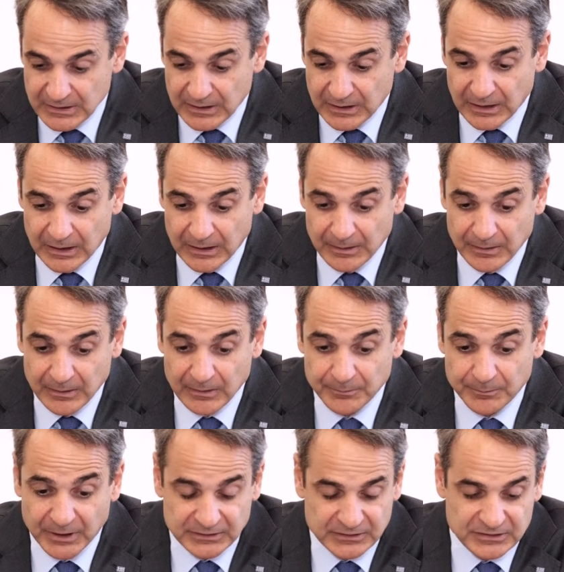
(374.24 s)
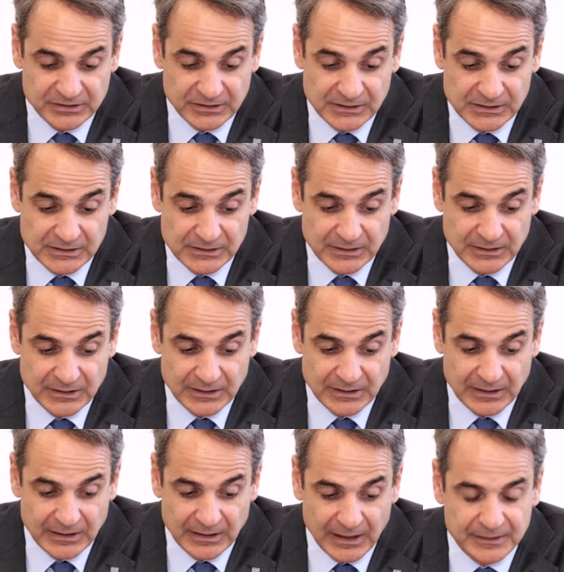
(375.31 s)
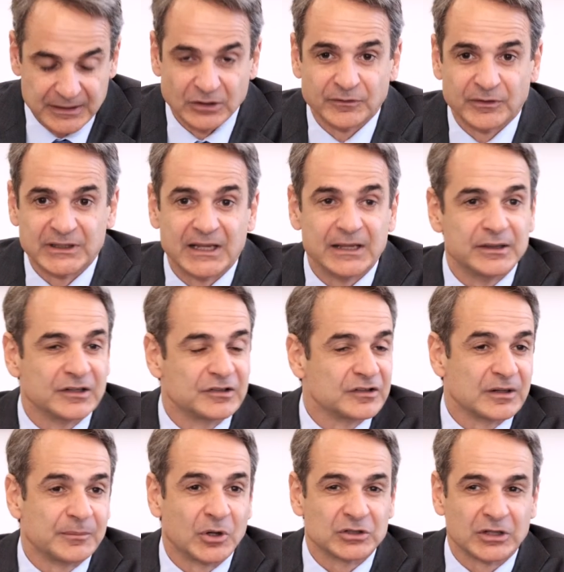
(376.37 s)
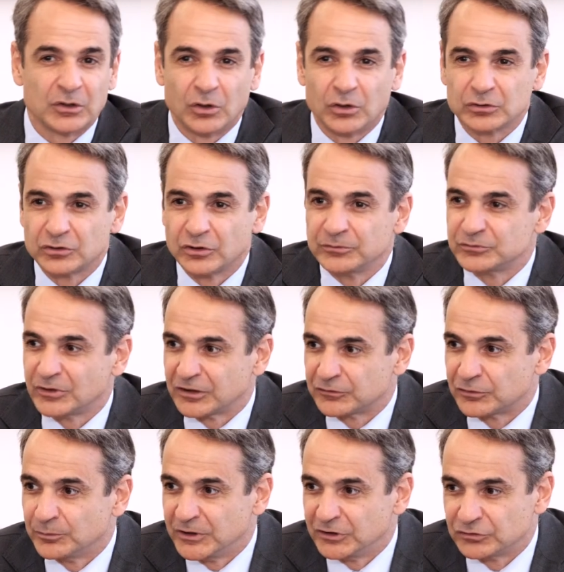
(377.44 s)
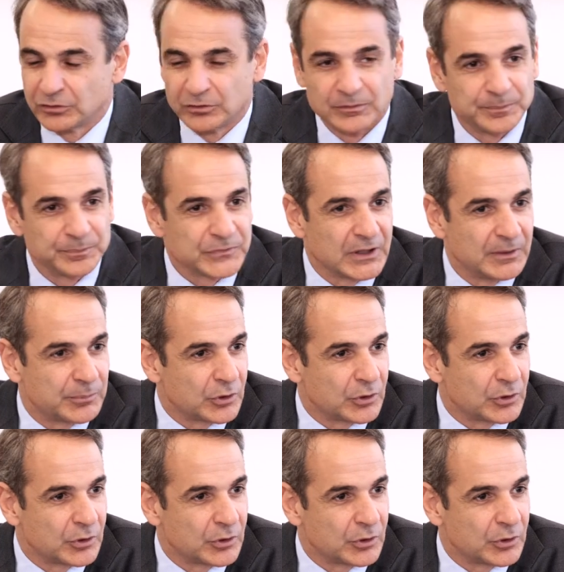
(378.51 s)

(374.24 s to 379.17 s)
Uh, but uh, at the end of the day, this is about a long-term transformation uh,